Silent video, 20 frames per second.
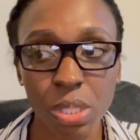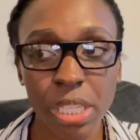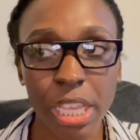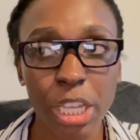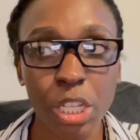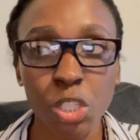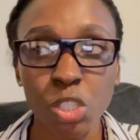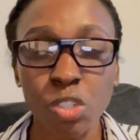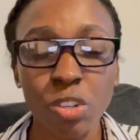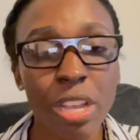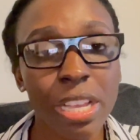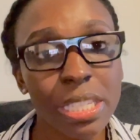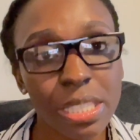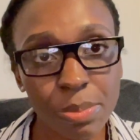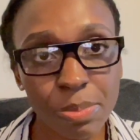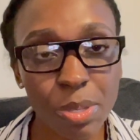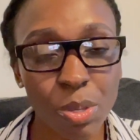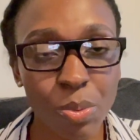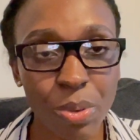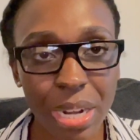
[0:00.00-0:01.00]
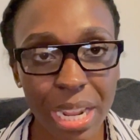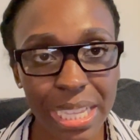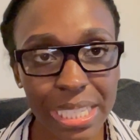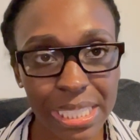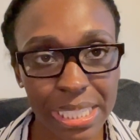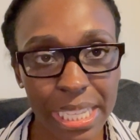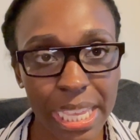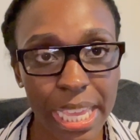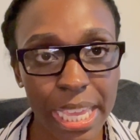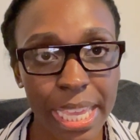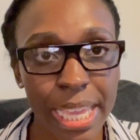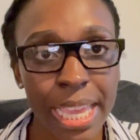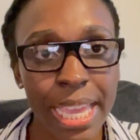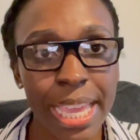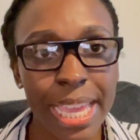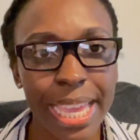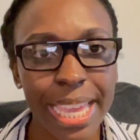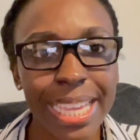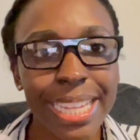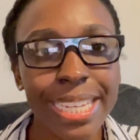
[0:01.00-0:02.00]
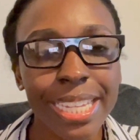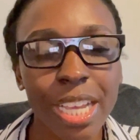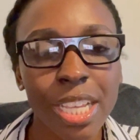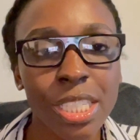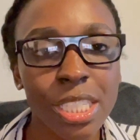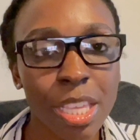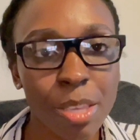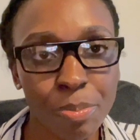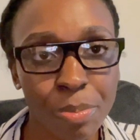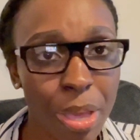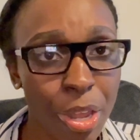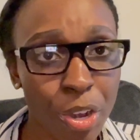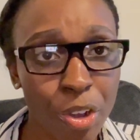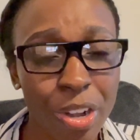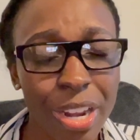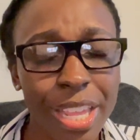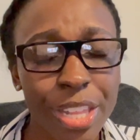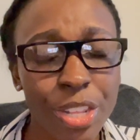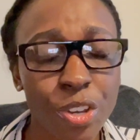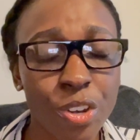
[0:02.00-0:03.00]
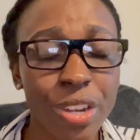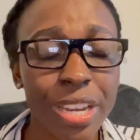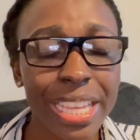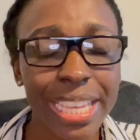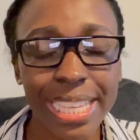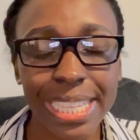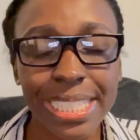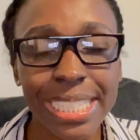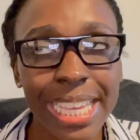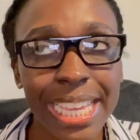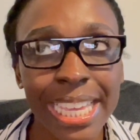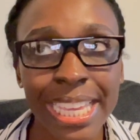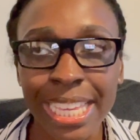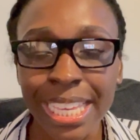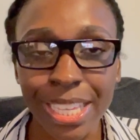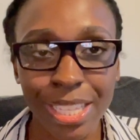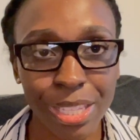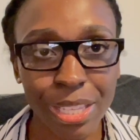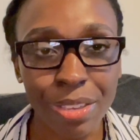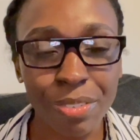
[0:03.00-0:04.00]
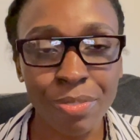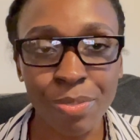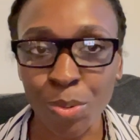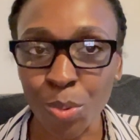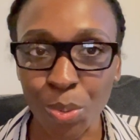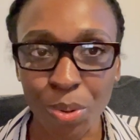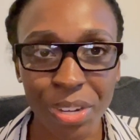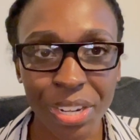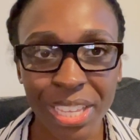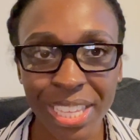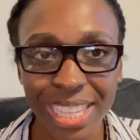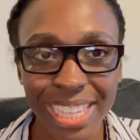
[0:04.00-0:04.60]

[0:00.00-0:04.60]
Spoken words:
like trust me when I say it does get better and there is a healing for it.